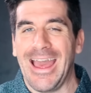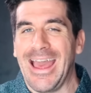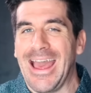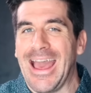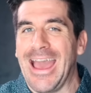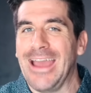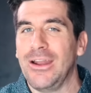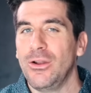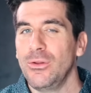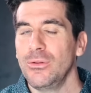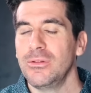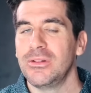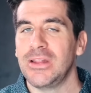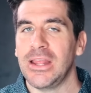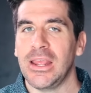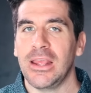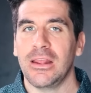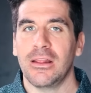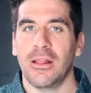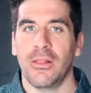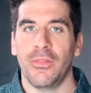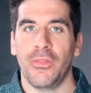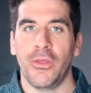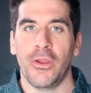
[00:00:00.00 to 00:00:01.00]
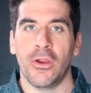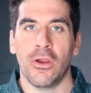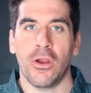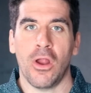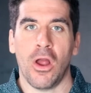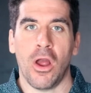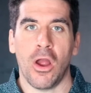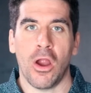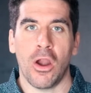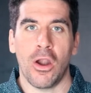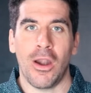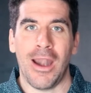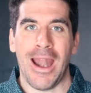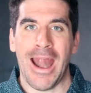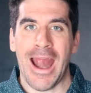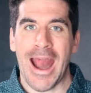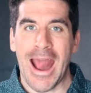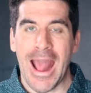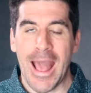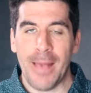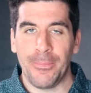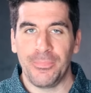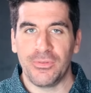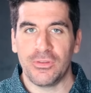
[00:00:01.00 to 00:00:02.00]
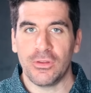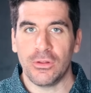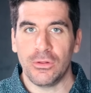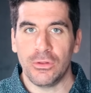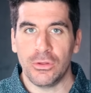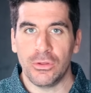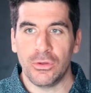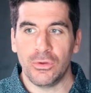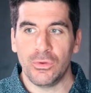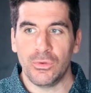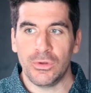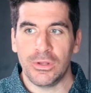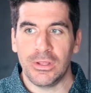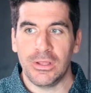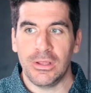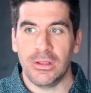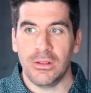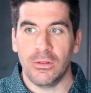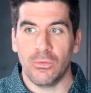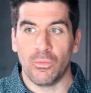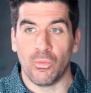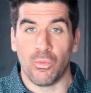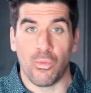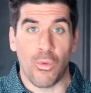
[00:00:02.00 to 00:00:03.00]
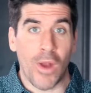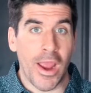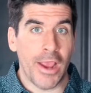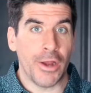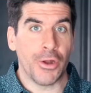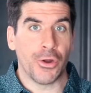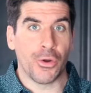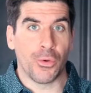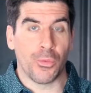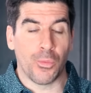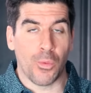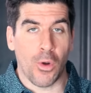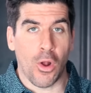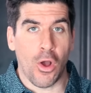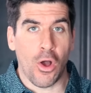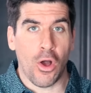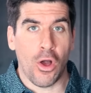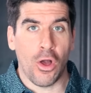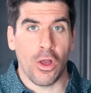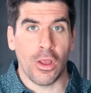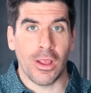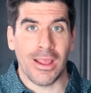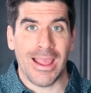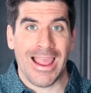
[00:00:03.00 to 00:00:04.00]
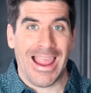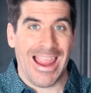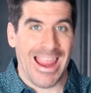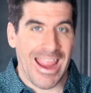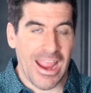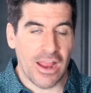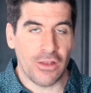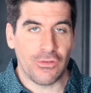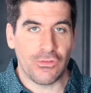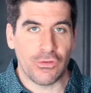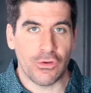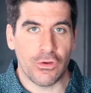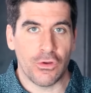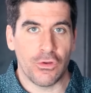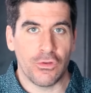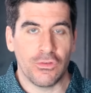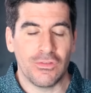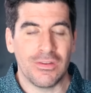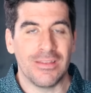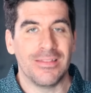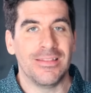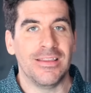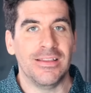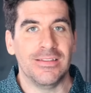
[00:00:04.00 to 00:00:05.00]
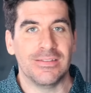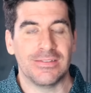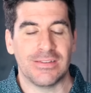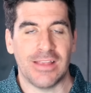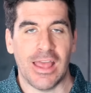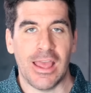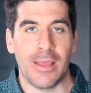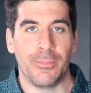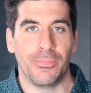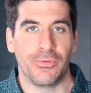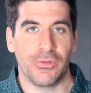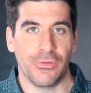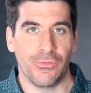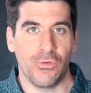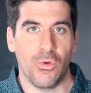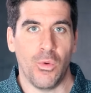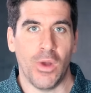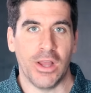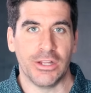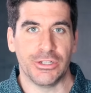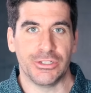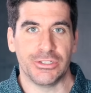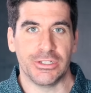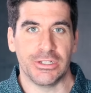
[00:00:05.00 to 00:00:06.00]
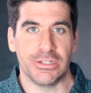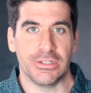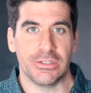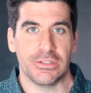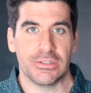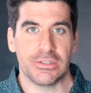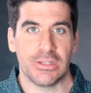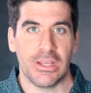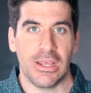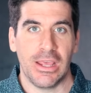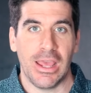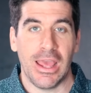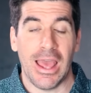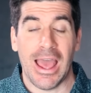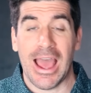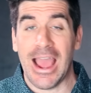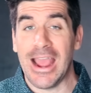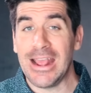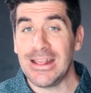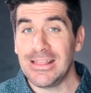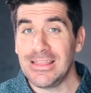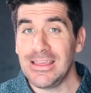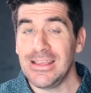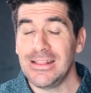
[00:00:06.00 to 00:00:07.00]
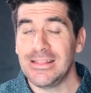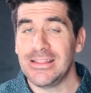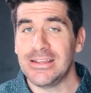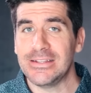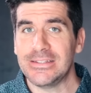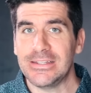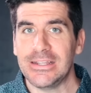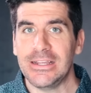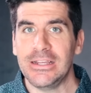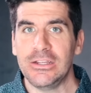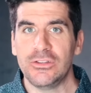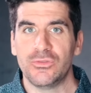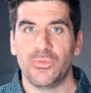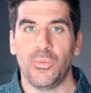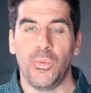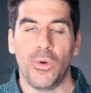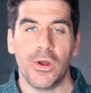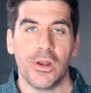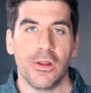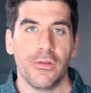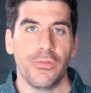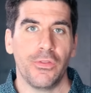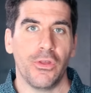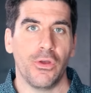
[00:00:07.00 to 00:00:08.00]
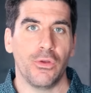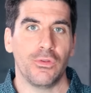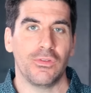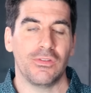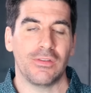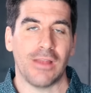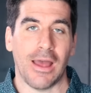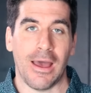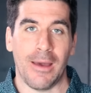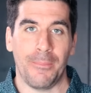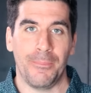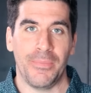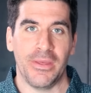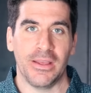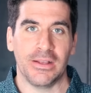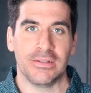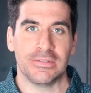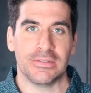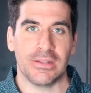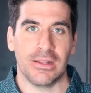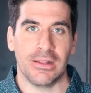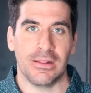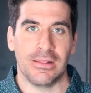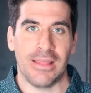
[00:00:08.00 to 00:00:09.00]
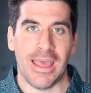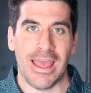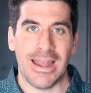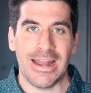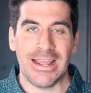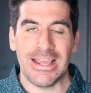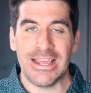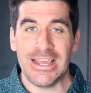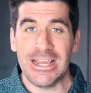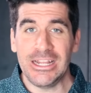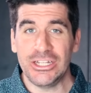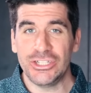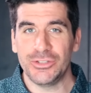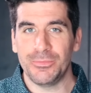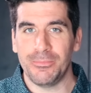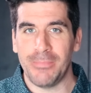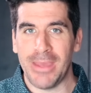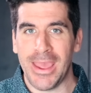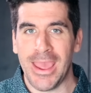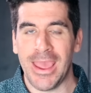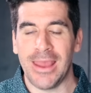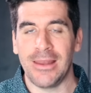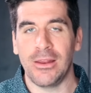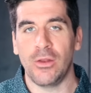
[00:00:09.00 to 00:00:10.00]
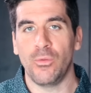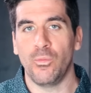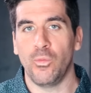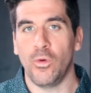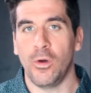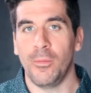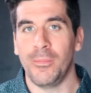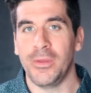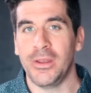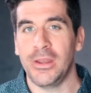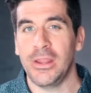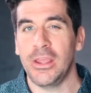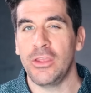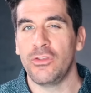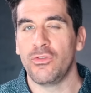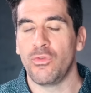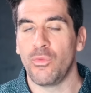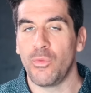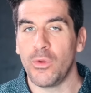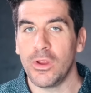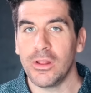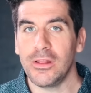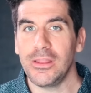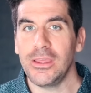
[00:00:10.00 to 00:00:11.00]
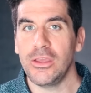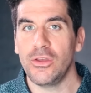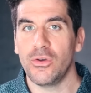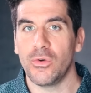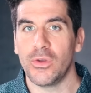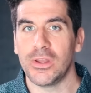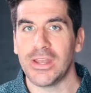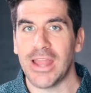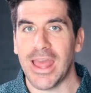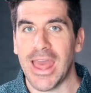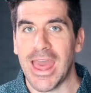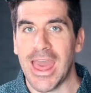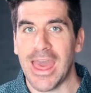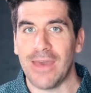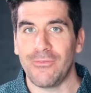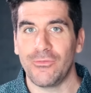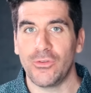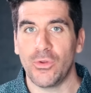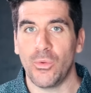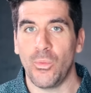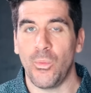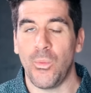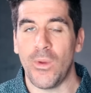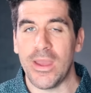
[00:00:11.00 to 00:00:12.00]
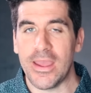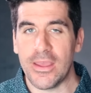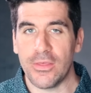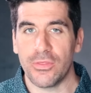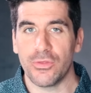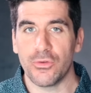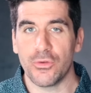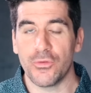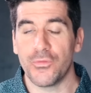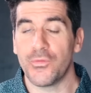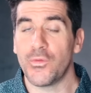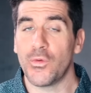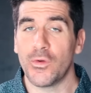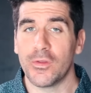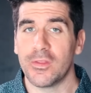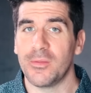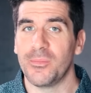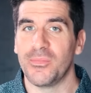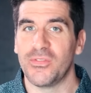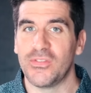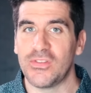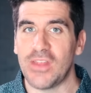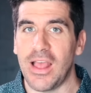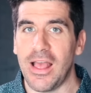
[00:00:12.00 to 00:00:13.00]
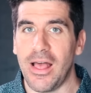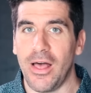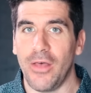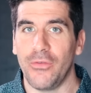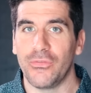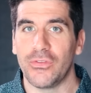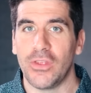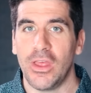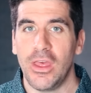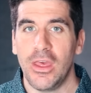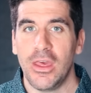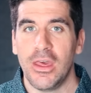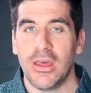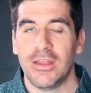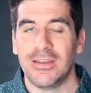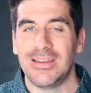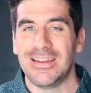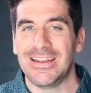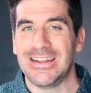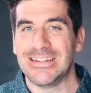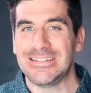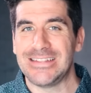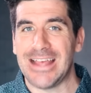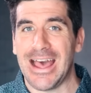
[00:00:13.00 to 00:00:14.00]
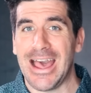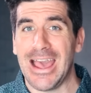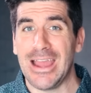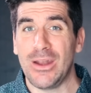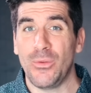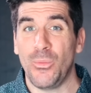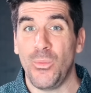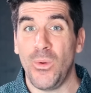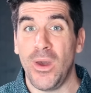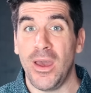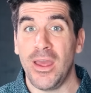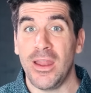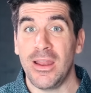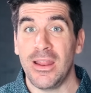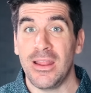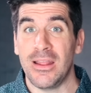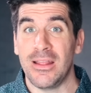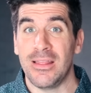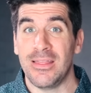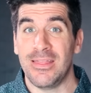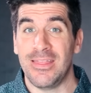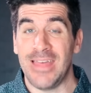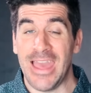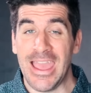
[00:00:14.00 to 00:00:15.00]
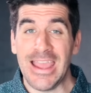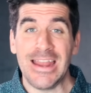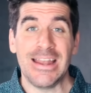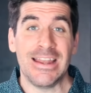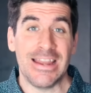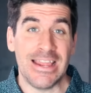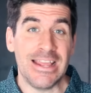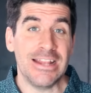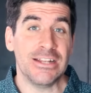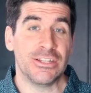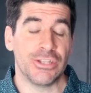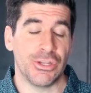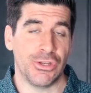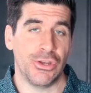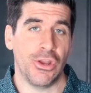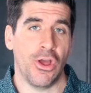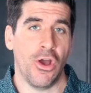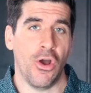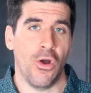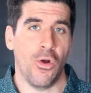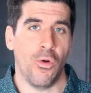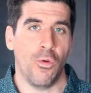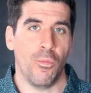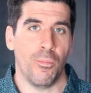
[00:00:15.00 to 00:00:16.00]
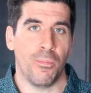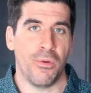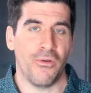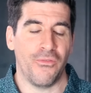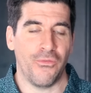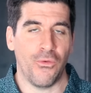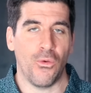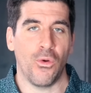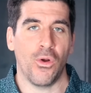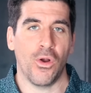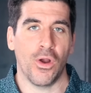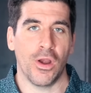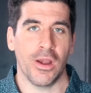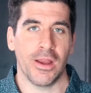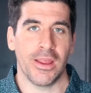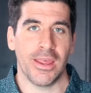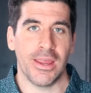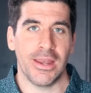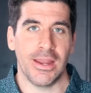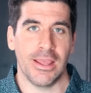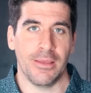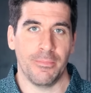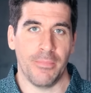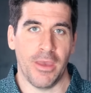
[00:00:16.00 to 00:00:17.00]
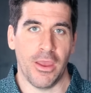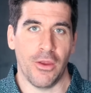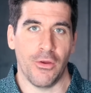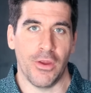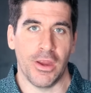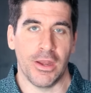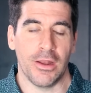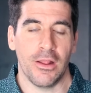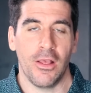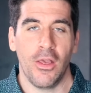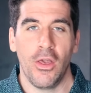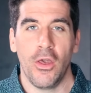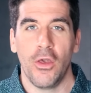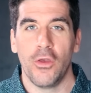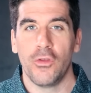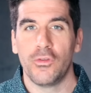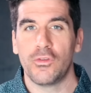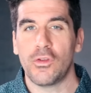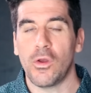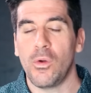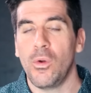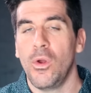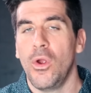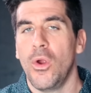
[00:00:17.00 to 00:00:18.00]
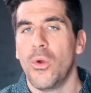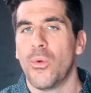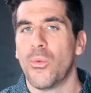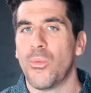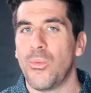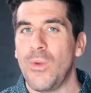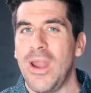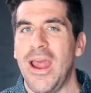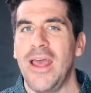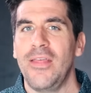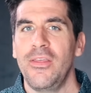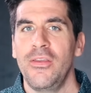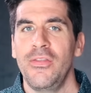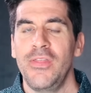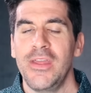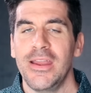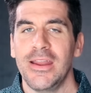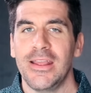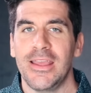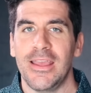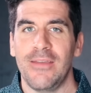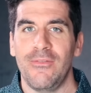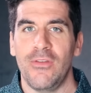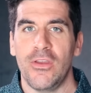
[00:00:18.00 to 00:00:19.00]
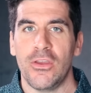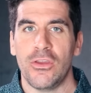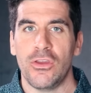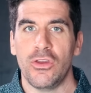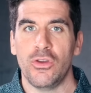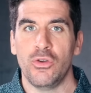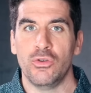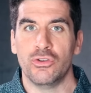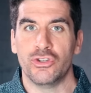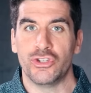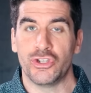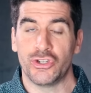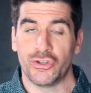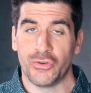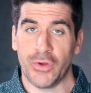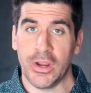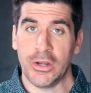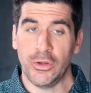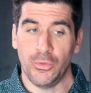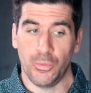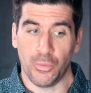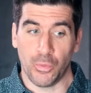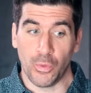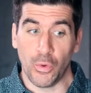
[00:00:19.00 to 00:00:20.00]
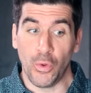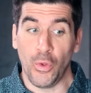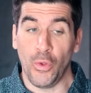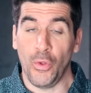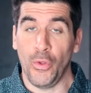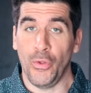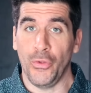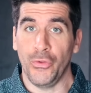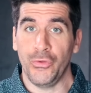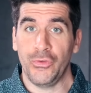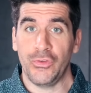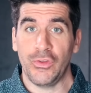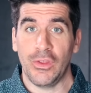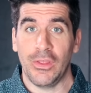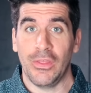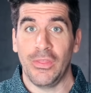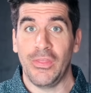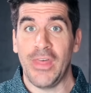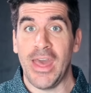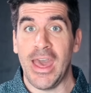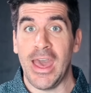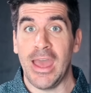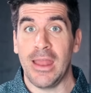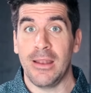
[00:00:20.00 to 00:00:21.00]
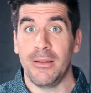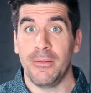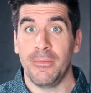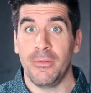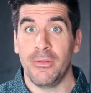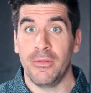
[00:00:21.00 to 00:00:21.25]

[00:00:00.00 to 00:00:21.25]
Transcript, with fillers: I don't think there are absolute right or wrong answers to these types of questions. I think this is one of those topics that each man and woman is really going to have to weigh through for themselves to decide what they need to know before getting married. So rather than giving you strict rules that